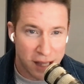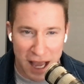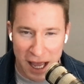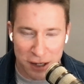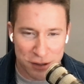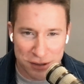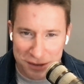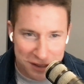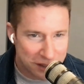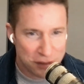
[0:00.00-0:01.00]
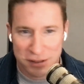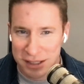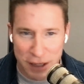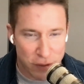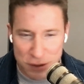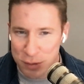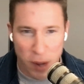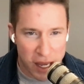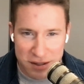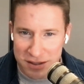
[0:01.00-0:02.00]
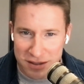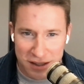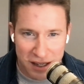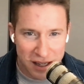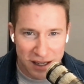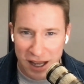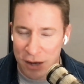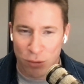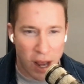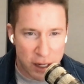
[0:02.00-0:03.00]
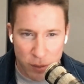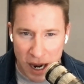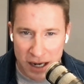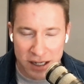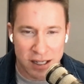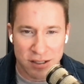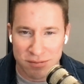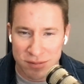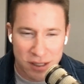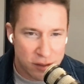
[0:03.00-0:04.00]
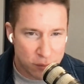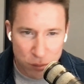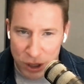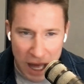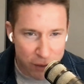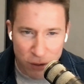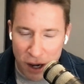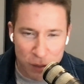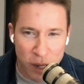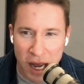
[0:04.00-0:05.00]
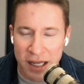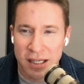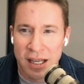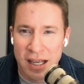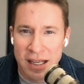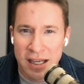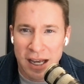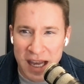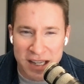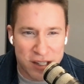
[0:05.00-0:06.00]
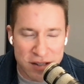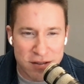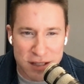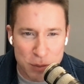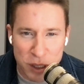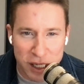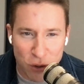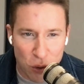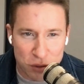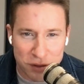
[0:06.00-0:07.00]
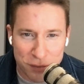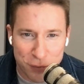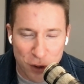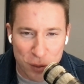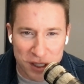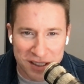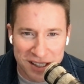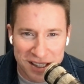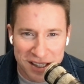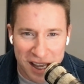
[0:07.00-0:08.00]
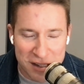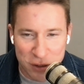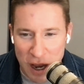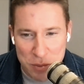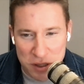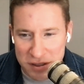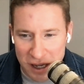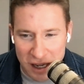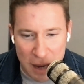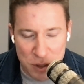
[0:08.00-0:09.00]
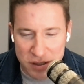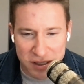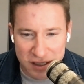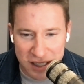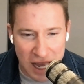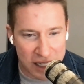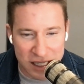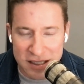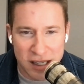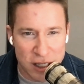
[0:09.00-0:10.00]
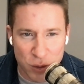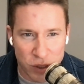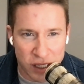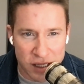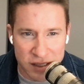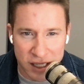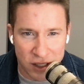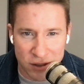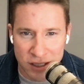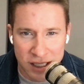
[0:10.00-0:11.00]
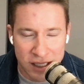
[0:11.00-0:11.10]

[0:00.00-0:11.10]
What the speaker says: and give it space and write about it and blather on about it. And it doesn't seem to get old for me. And so I'm just kind of continuing until